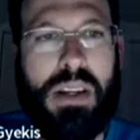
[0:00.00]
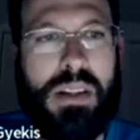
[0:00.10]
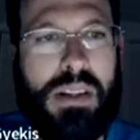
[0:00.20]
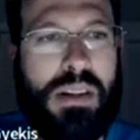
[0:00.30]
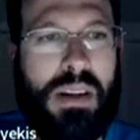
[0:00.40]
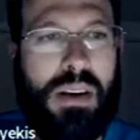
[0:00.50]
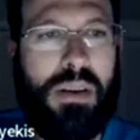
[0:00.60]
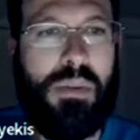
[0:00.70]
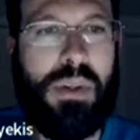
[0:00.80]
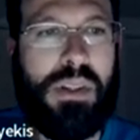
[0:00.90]
s.
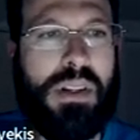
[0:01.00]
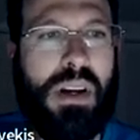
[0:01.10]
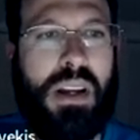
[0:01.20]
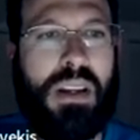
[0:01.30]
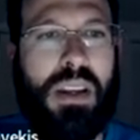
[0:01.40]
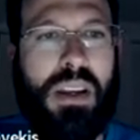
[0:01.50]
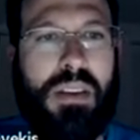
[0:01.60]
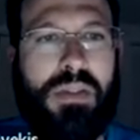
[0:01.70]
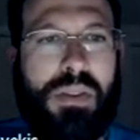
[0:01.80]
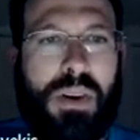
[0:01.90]
What's the
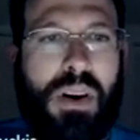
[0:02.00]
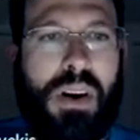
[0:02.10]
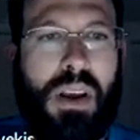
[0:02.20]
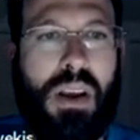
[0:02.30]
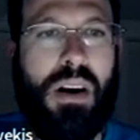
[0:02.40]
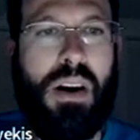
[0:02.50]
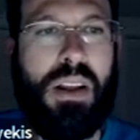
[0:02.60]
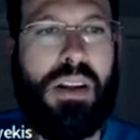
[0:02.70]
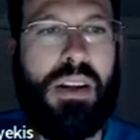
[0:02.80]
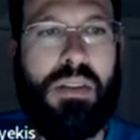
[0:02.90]
hotkey for
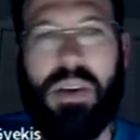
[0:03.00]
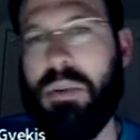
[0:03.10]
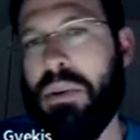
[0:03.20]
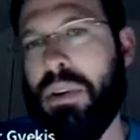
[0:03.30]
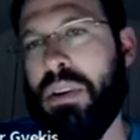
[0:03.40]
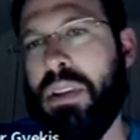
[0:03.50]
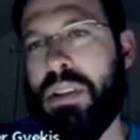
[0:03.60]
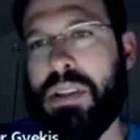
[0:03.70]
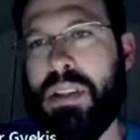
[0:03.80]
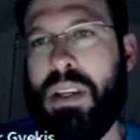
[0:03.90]
unidentified bird?
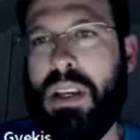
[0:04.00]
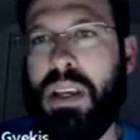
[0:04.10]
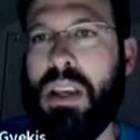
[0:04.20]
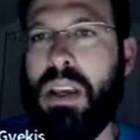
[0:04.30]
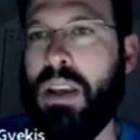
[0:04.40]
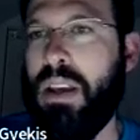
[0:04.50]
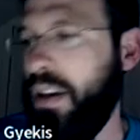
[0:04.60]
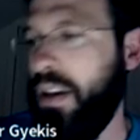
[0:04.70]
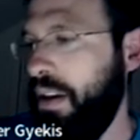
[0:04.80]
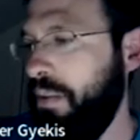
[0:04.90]
It's T.
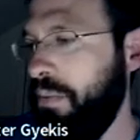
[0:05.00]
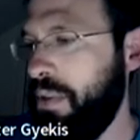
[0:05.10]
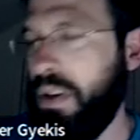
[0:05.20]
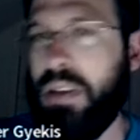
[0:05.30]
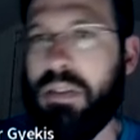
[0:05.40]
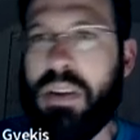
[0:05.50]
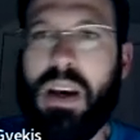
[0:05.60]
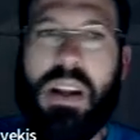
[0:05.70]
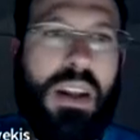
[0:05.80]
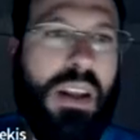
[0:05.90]
So I've
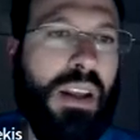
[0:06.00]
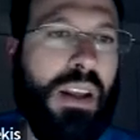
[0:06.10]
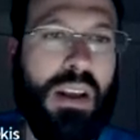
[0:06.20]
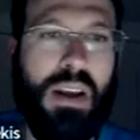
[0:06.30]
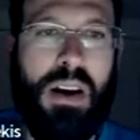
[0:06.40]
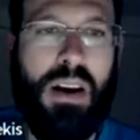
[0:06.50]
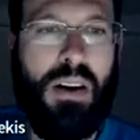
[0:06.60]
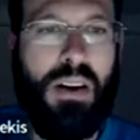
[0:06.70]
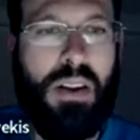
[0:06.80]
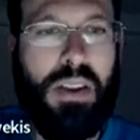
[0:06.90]
got
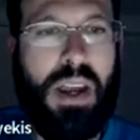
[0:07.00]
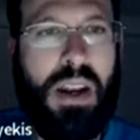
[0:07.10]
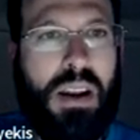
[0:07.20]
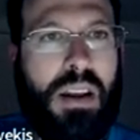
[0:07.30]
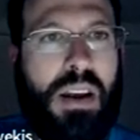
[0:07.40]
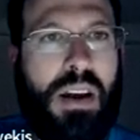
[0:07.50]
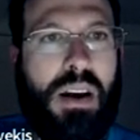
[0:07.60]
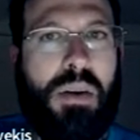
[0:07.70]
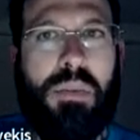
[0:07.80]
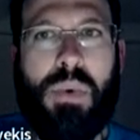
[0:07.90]
all that
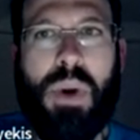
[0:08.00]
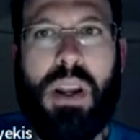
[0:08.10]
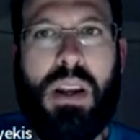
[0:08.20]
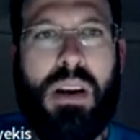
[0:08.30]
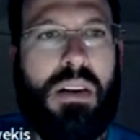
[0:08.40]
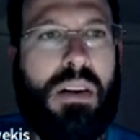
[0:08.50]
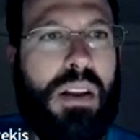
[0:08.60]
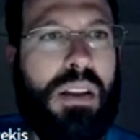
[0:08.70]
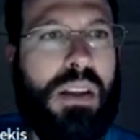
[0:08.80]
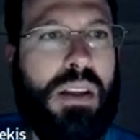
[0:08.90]
right here
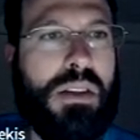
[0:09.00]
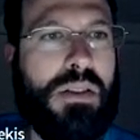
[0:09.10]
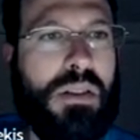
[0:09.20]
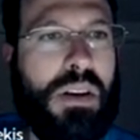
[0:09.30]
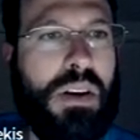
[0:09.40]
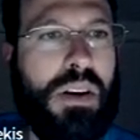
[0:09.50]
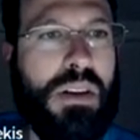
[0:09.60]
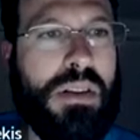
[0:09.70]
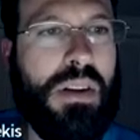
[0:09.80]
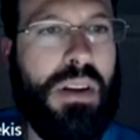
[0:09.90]
in the Eastern
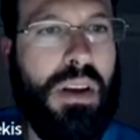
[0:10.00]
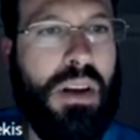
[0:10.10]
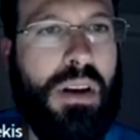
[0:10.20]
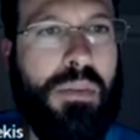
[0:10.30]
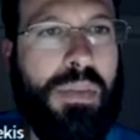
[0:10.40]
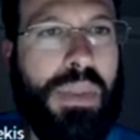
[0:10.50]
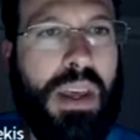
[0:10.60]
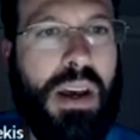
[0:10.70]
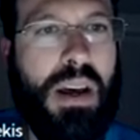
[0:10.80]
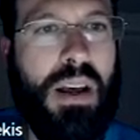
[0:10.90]
calls.
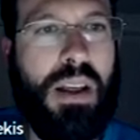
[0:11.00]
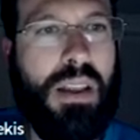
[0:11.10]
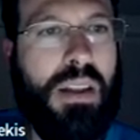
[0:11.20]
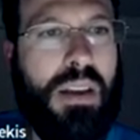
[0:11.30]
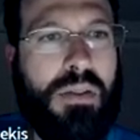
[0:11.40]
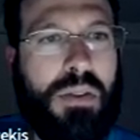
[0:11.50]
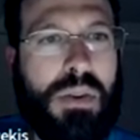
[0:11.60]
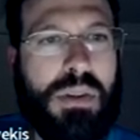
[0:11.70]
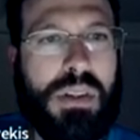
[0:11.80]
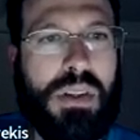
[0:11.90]
Of
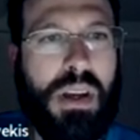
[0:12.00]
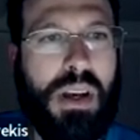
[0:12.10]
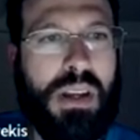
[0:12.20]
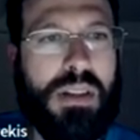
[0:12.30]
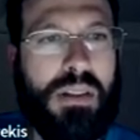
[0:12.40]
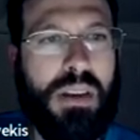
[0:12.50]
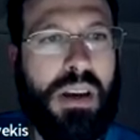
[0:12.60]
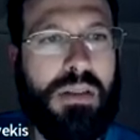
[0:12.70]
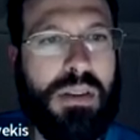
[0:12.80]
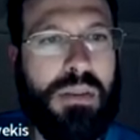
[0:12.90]
course, I still
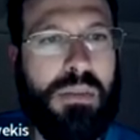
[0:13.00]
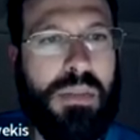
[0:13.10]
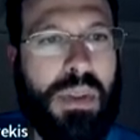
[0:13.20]
have some